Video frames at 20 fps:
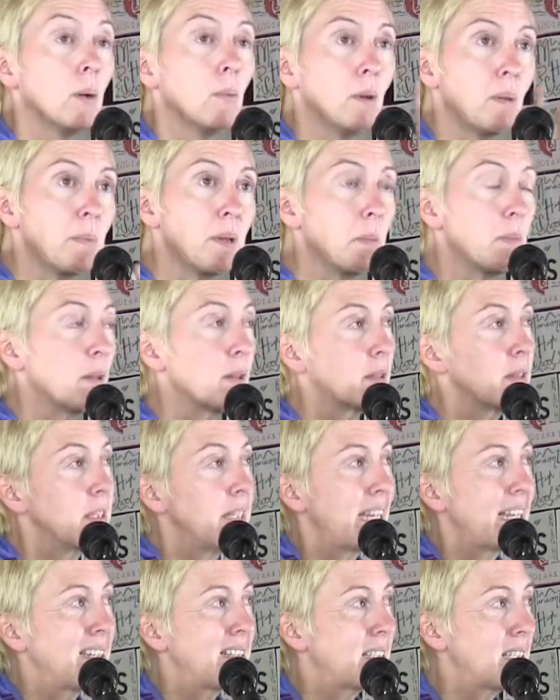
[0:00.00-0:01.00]
When people are
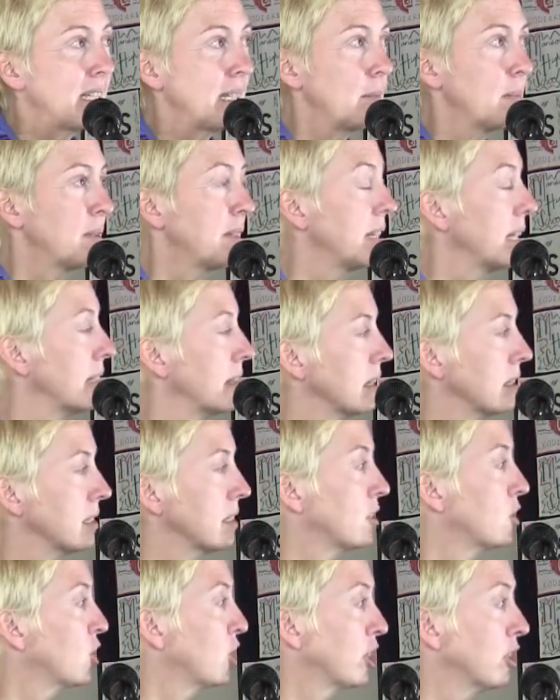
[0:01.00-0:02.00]
dancing and playing,
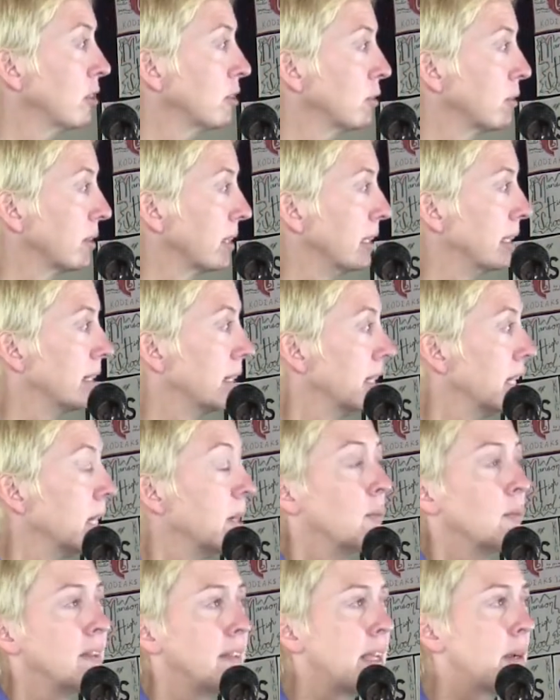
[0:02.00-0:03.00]
these children,
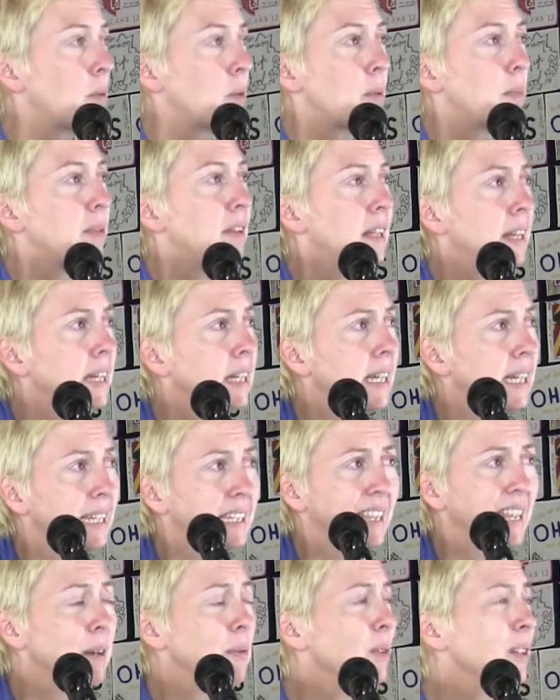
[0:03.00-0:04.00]
when they were
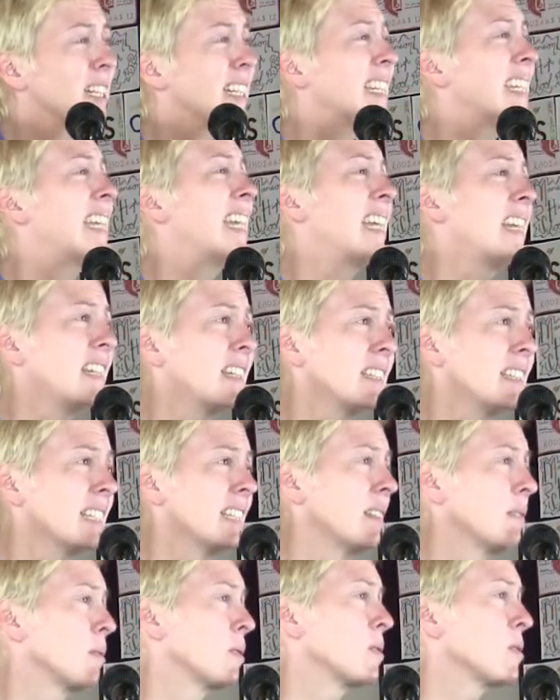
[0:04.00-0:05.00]
playing, they were
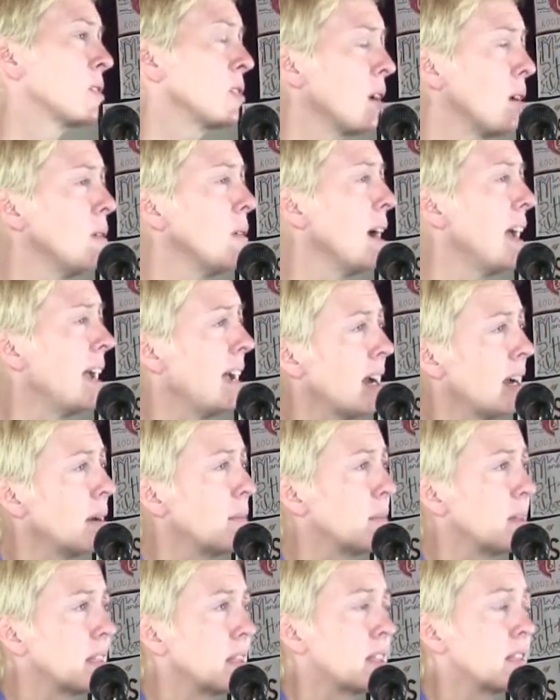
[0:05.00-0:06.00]
giggling. They were so happy.